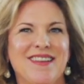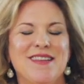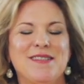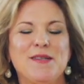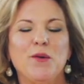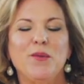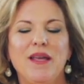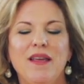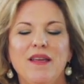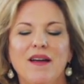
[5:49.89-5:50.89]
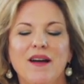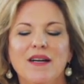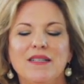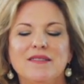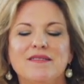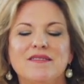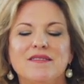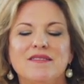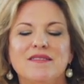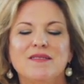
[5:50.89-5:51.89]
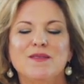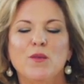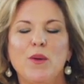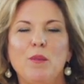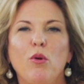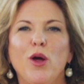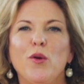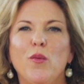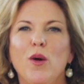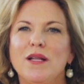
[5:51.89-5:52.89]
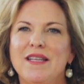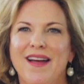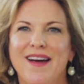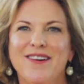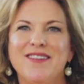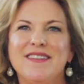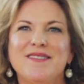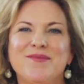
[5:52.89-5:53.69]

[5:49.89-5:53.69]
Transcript: So we. Uh, we brought a wall down